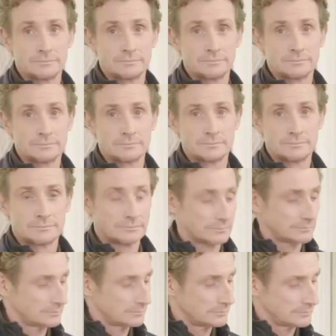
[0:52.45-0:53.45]

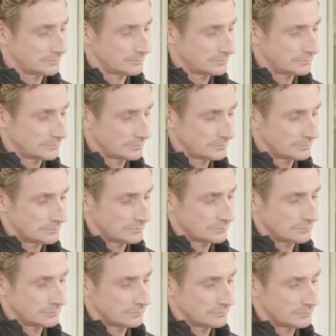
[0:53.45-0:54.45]

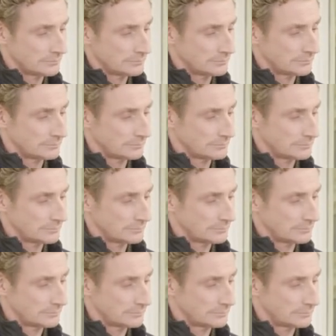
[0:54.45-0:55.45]

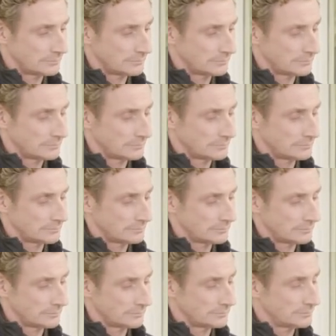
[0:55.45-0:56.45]

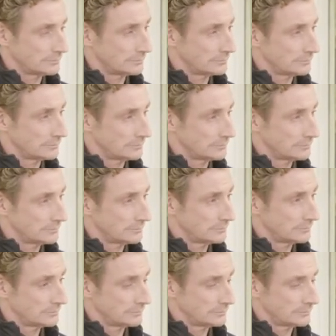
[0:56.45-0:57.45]
(silent)